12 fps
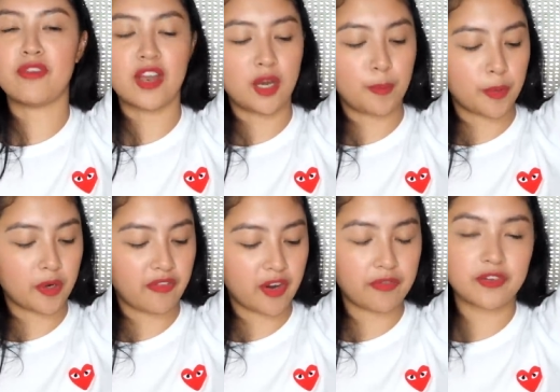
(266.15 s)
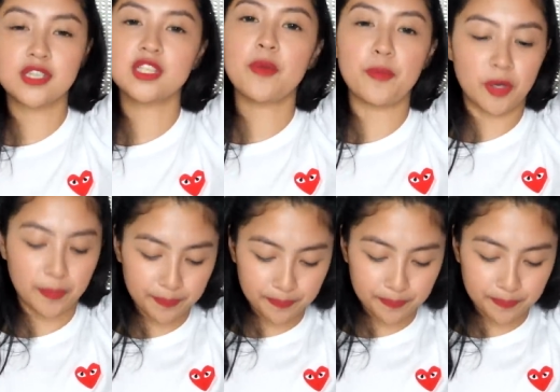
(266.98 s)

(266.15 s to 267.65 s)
Very perfect for summer.